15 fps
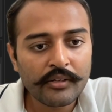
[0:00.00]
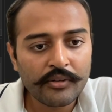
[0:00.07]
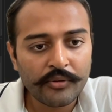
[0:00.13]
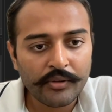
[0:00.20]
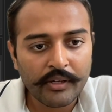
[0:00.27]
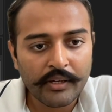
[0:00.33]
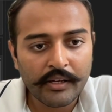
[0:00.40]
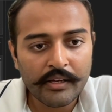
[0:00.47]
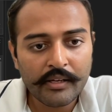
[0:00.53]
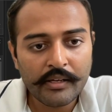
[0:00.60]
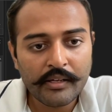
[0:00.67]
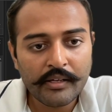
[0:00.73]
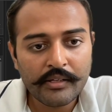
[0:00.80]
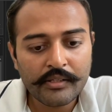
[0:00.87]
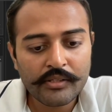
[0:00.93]

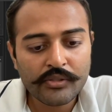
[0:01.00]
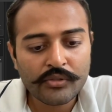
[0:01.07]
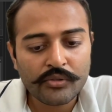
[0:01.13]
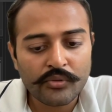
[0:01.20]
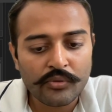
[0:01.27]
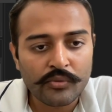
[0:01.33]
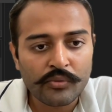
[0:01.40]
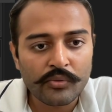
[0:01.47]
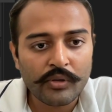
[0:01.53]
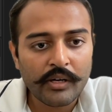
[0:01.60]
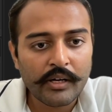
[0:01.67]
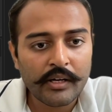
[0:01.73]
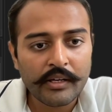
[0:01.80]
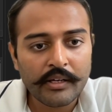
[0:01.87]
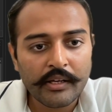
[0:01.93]
Okay, so
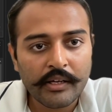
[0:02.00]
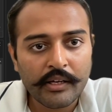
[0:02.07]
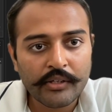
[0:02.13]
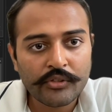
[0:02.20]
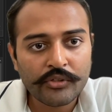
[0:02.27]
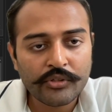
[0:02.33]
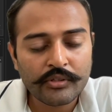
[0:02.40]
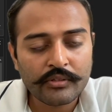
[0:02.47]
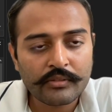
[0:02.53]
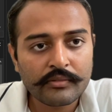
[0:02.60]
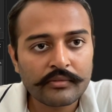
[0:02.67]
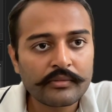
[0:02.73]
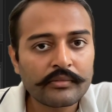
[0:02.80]
I action.